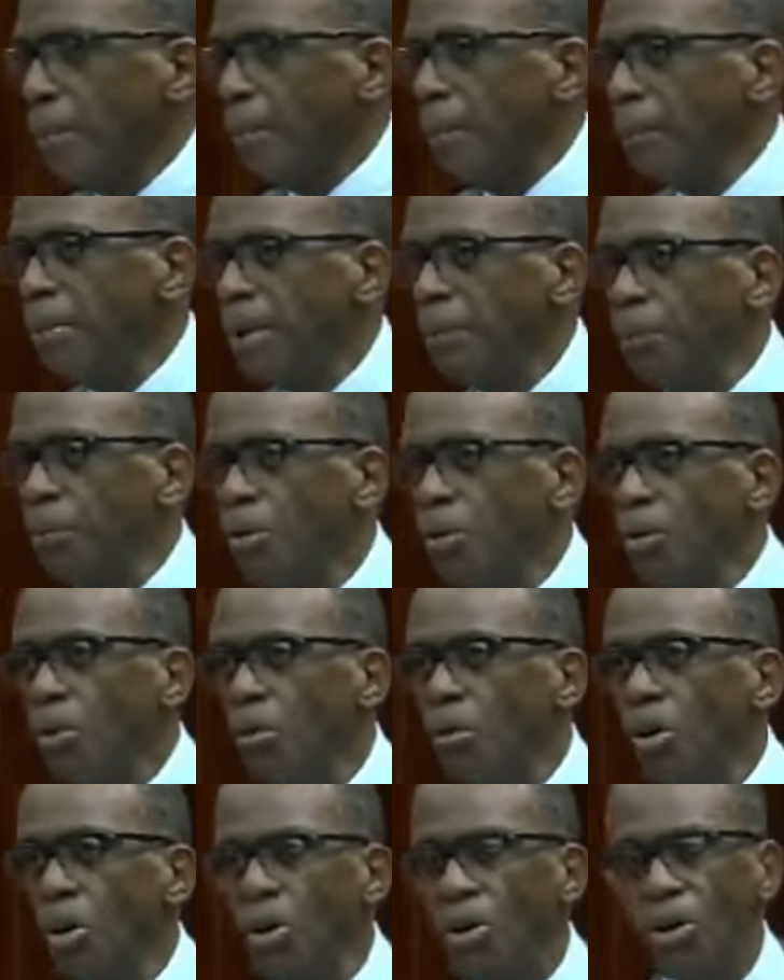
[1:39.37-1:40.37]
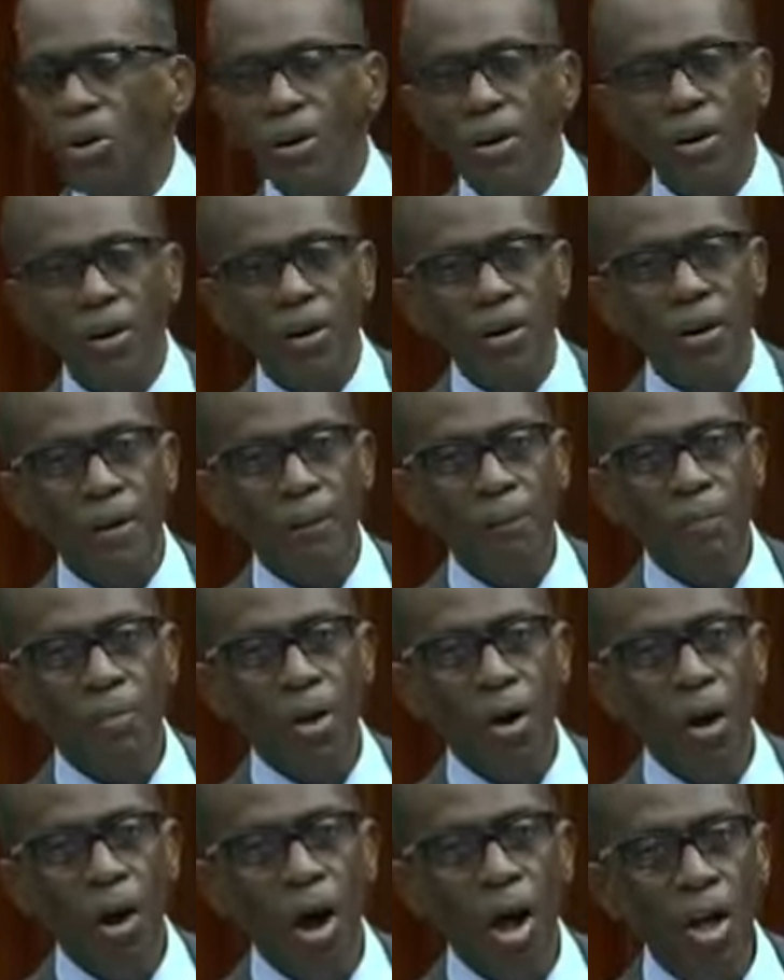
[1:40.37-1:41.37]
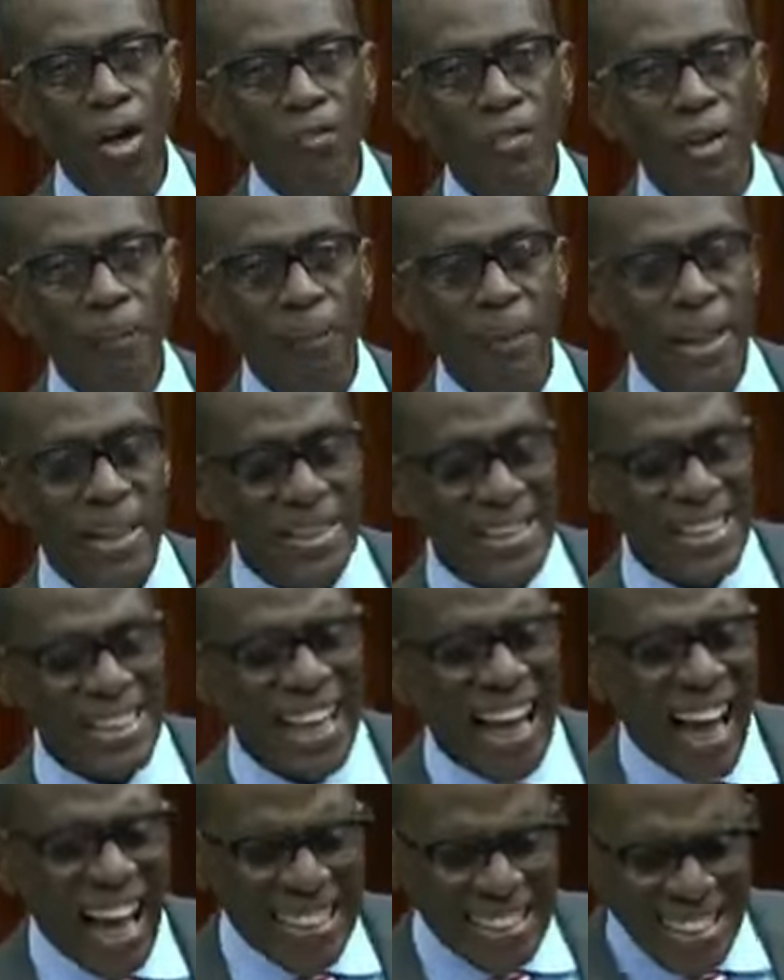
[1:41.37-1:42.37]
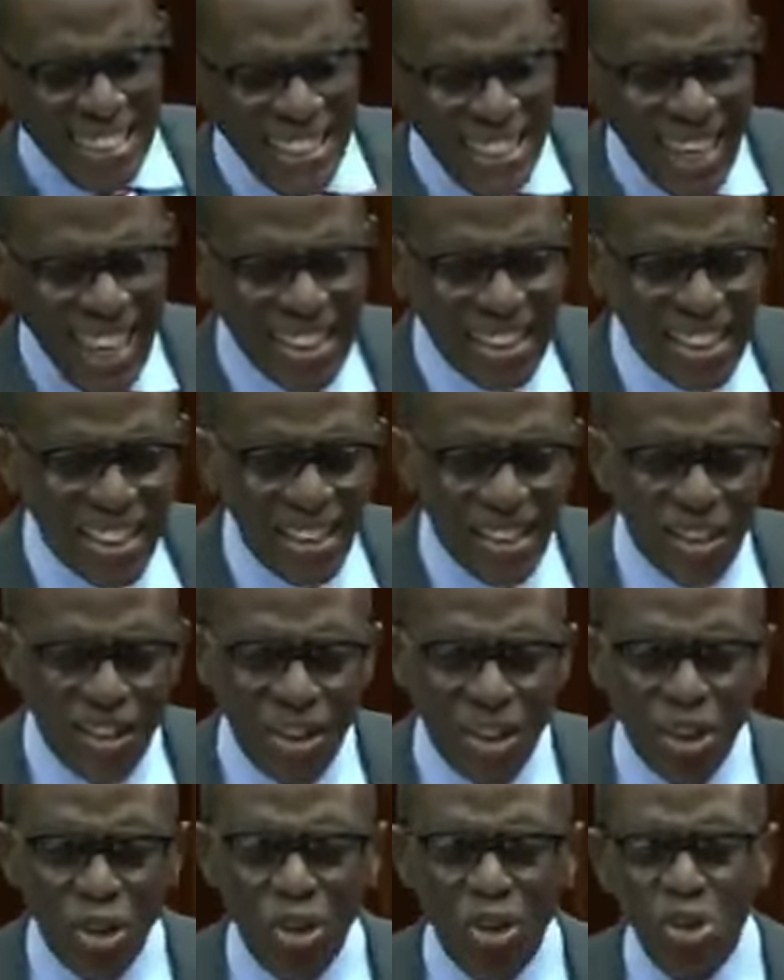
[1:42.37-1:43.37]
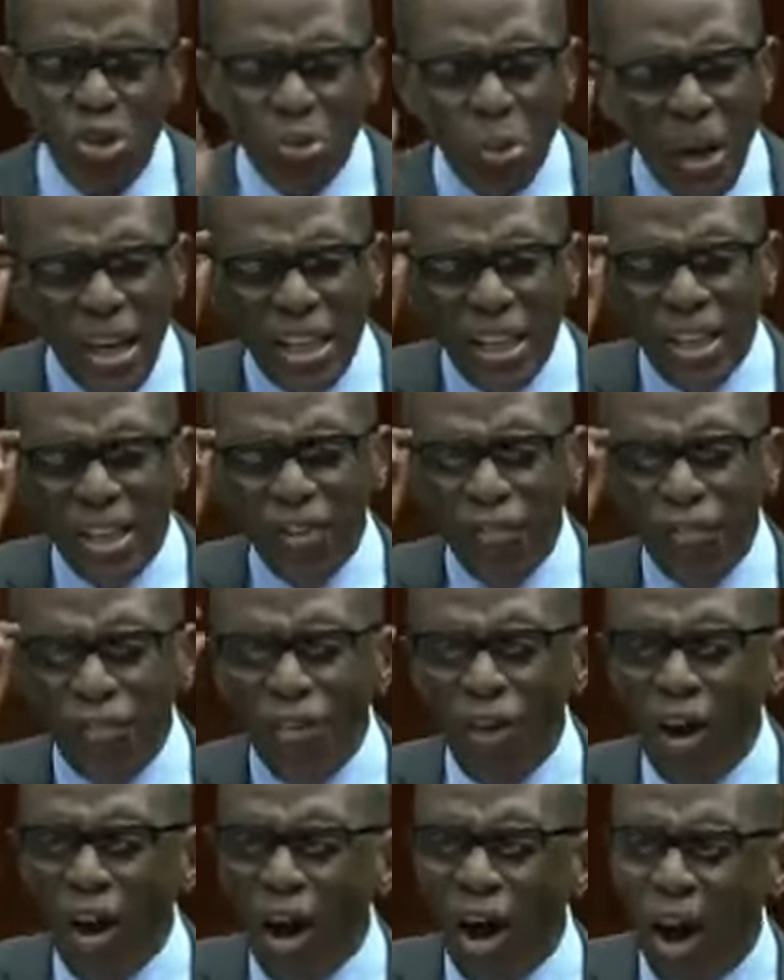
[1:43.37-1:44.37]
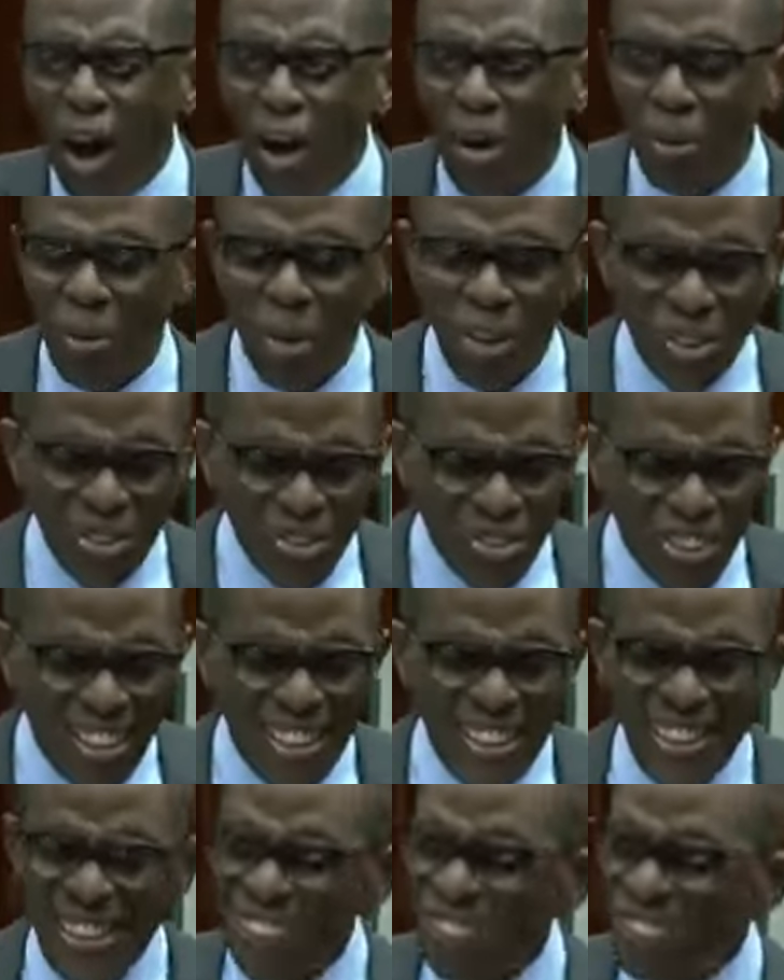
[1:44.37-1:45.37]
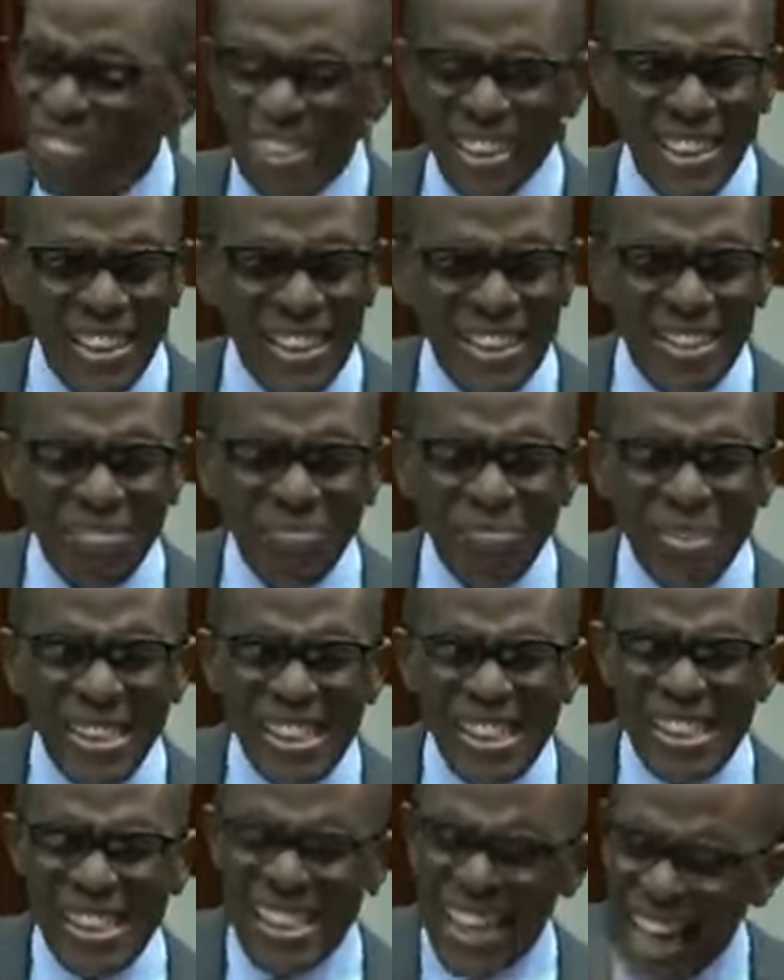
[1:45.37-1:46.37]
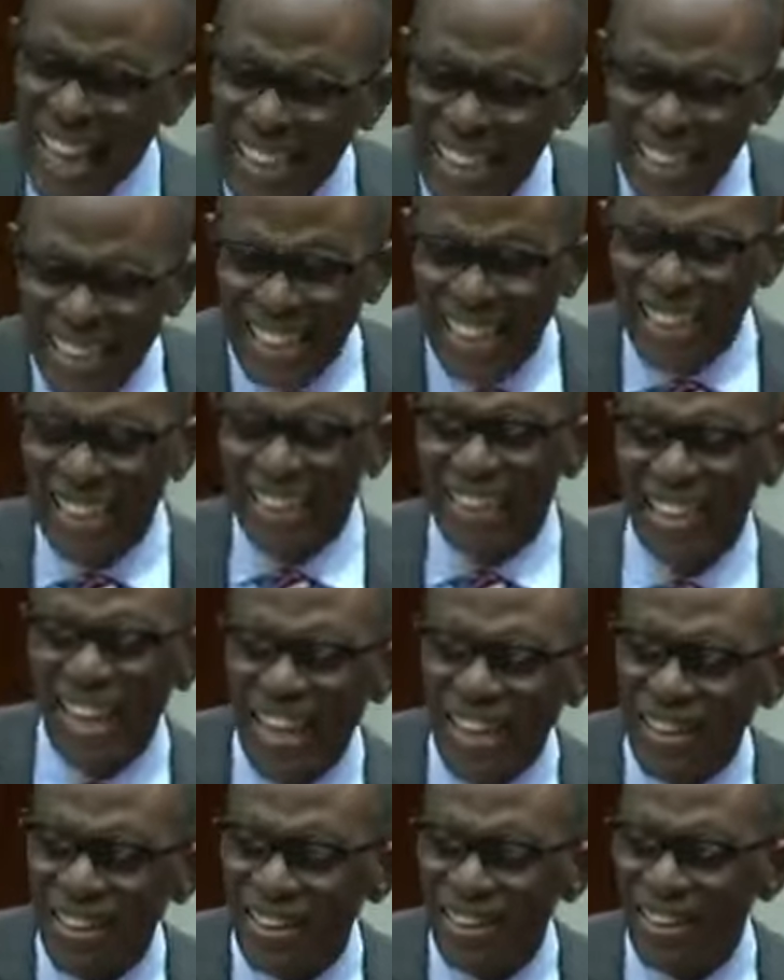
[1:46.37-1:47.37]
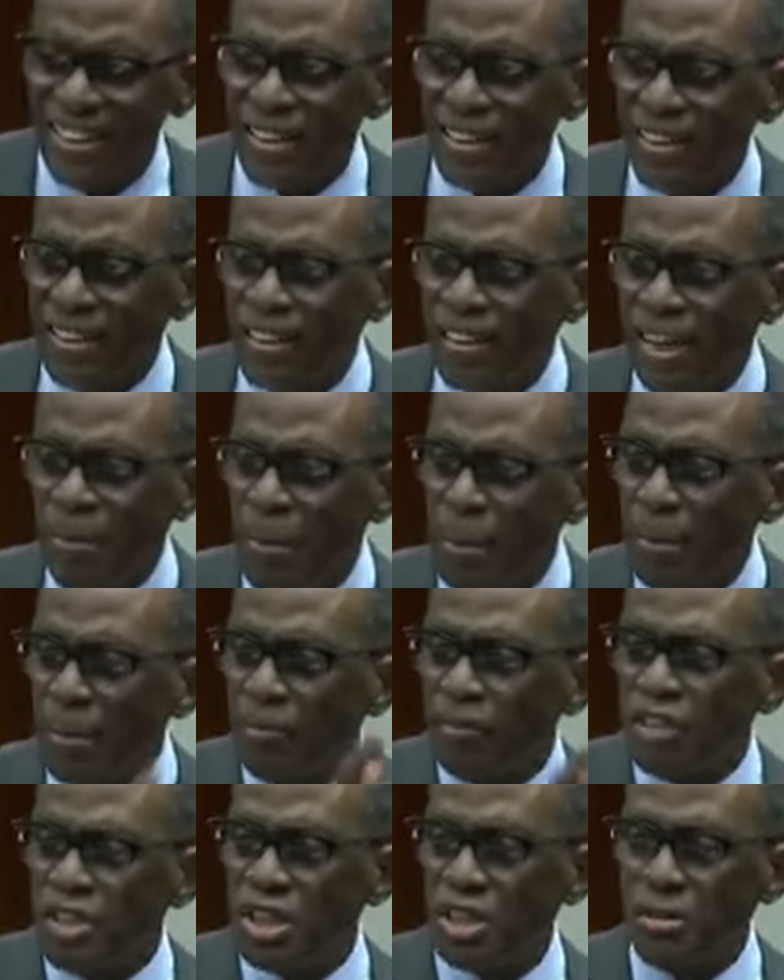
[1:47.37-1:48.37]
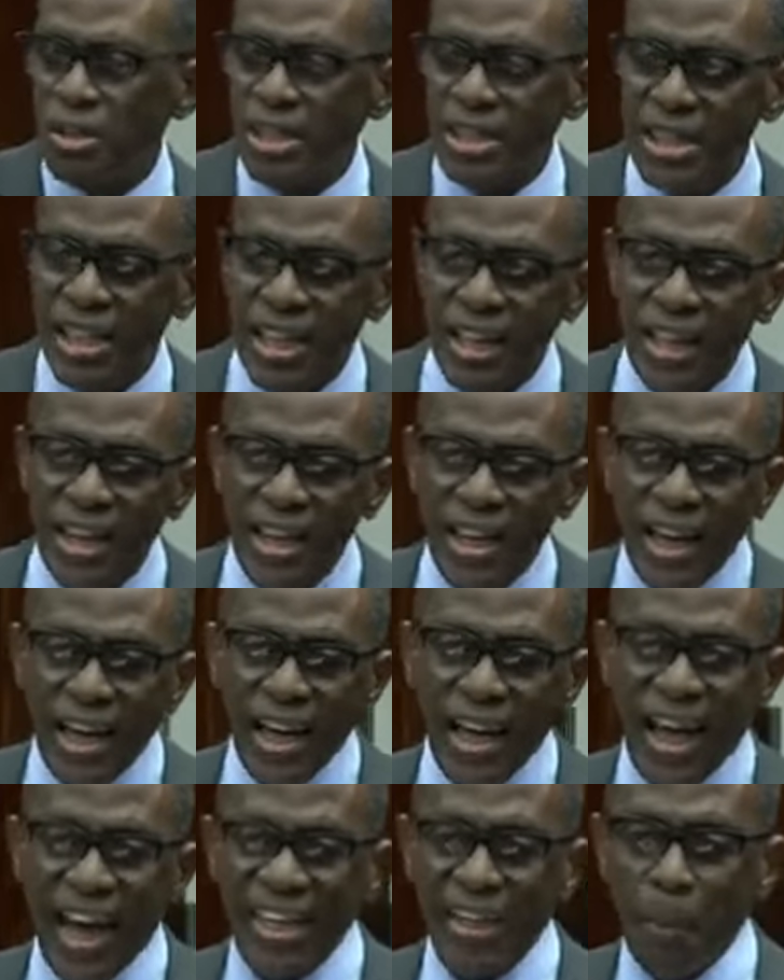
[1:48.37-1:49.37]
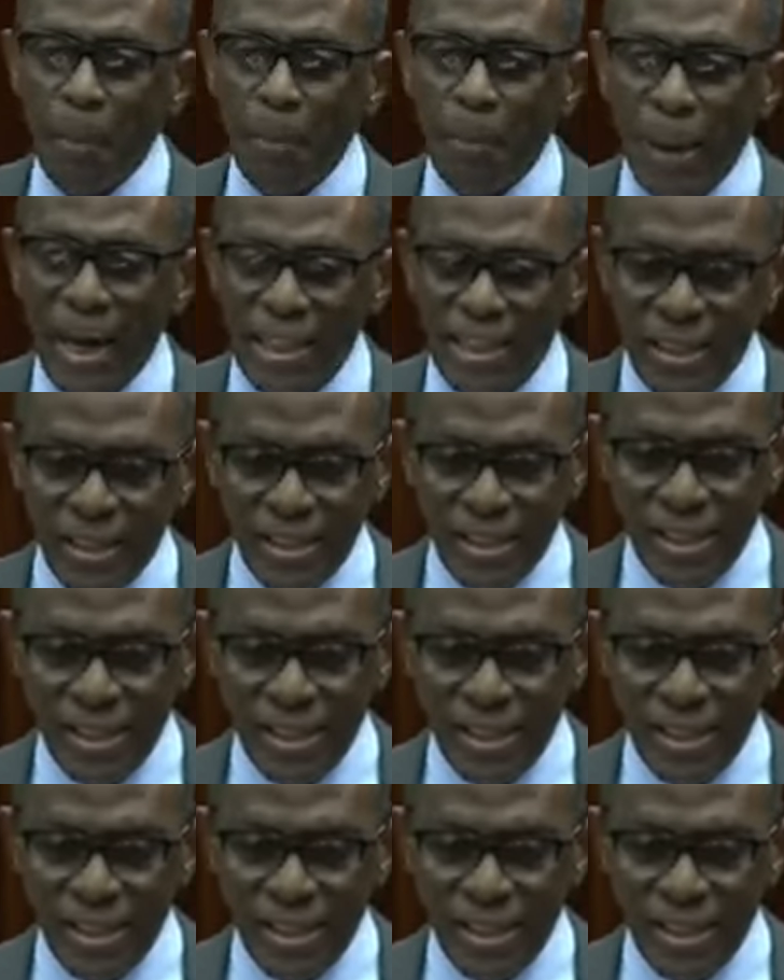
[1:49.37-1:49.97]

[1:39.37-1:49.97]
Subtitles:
people who work all over the place, castigating 24 hours, just saying things. The member for Choiseul had a bet